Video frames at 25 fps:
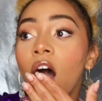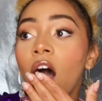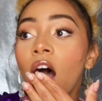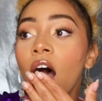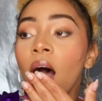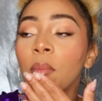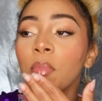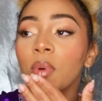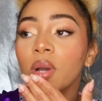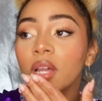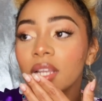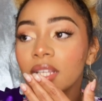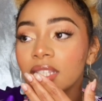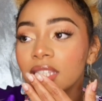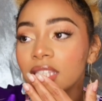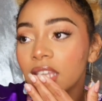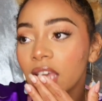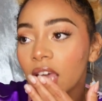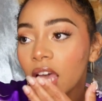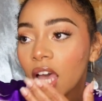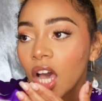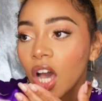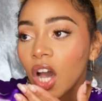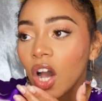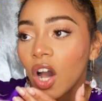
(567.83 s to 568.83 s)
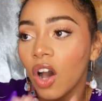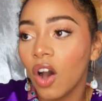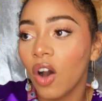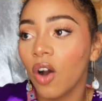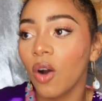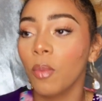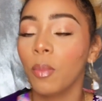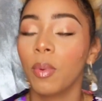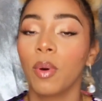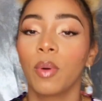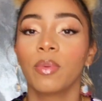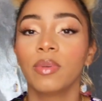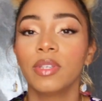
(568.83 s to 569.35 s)
I'm gonna
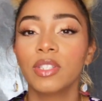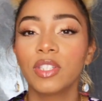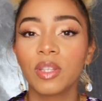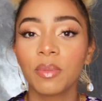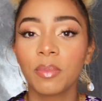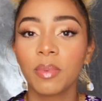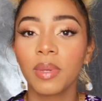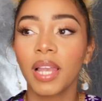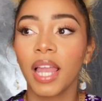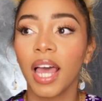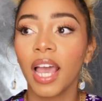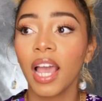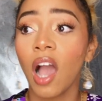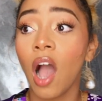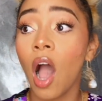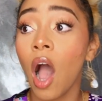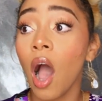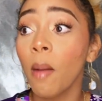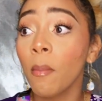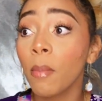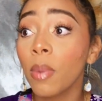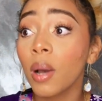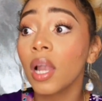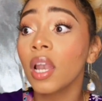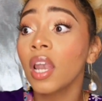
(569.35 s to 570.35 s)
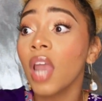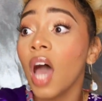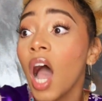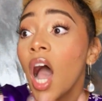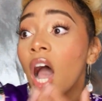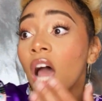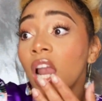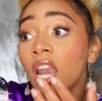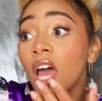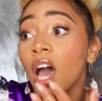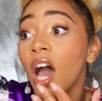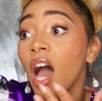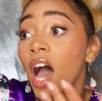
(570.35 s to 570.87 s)
tell. But we used to be like,
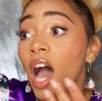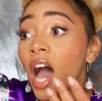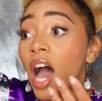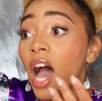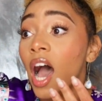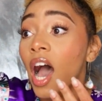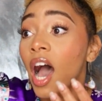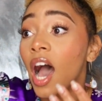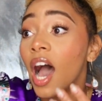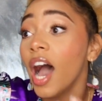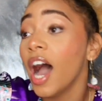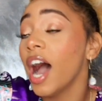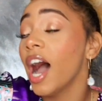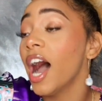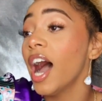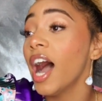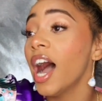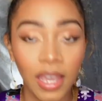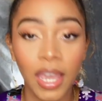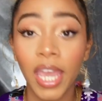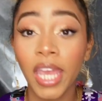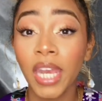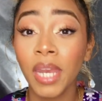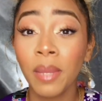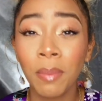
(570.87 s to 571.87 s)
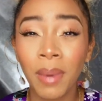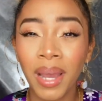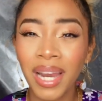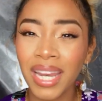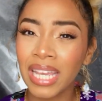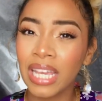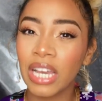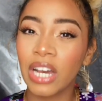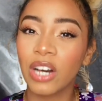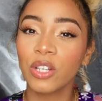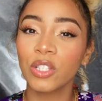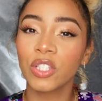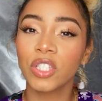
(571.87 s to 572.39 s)
hambalala.
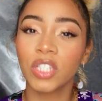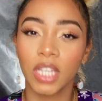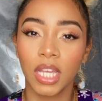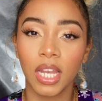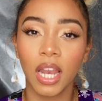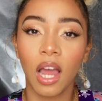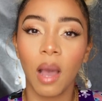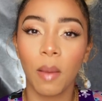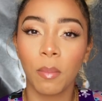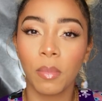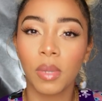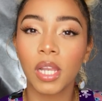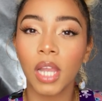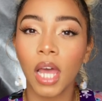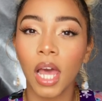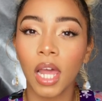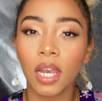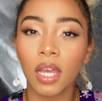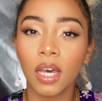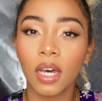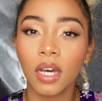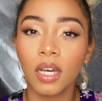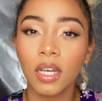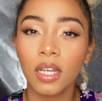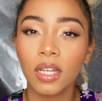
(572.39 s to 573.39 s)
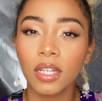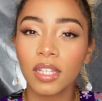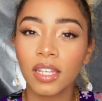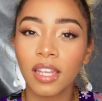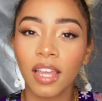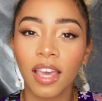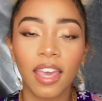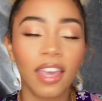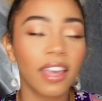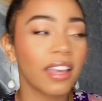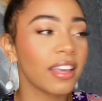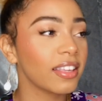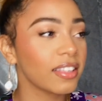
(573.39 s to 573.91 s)
Anybody else said hambalala?
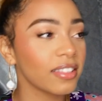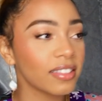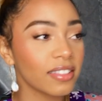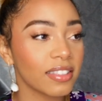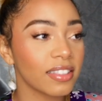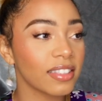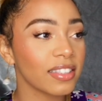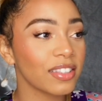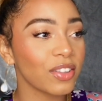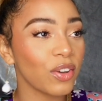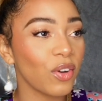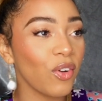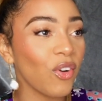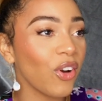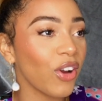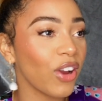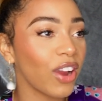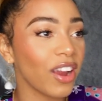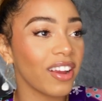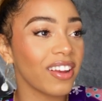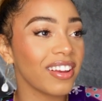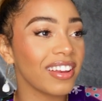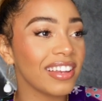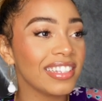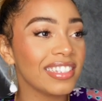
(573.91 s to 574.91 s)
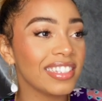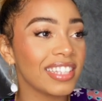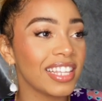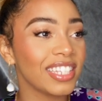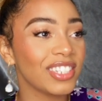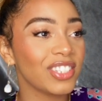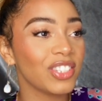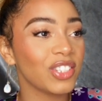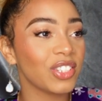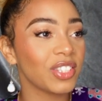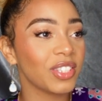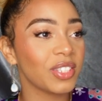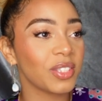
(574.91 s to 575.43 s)
Like, or is that
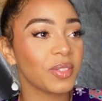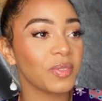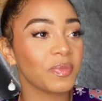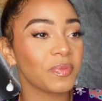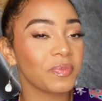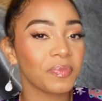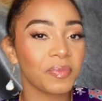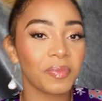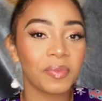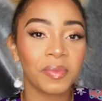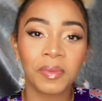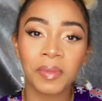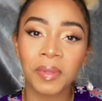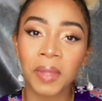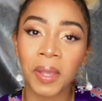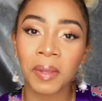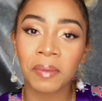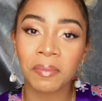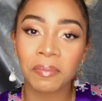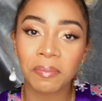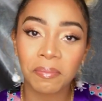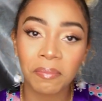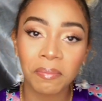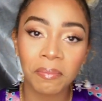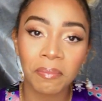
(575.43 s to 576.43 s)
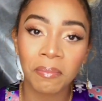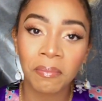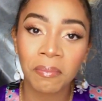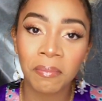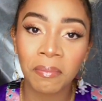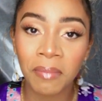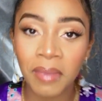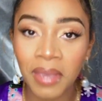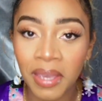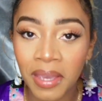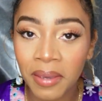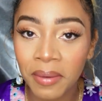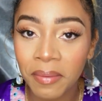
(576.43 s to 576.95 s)
just like
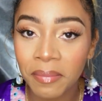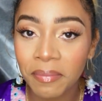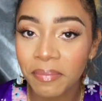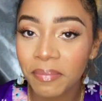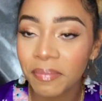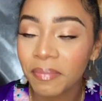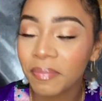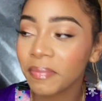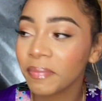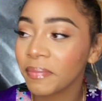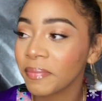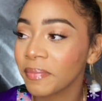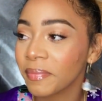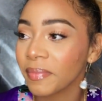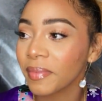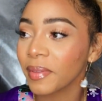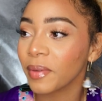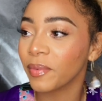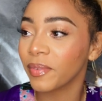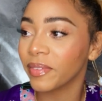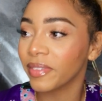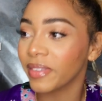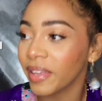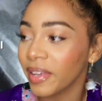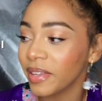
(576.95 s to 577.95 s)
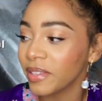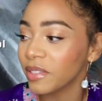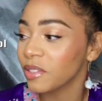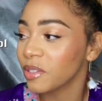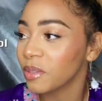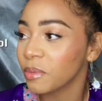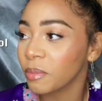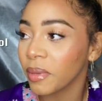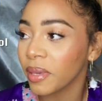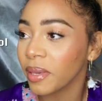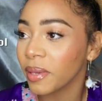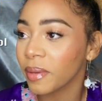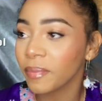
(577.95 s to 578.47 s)
me? Was that just
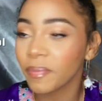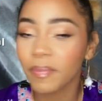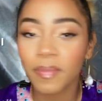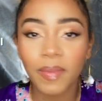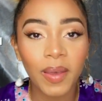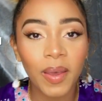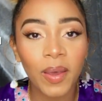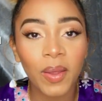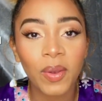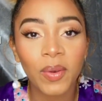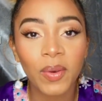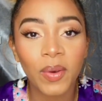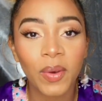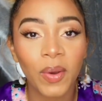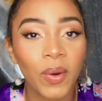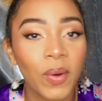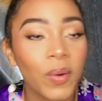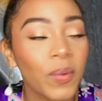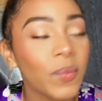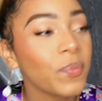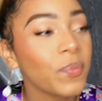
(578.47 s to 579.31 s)
me? I don't know.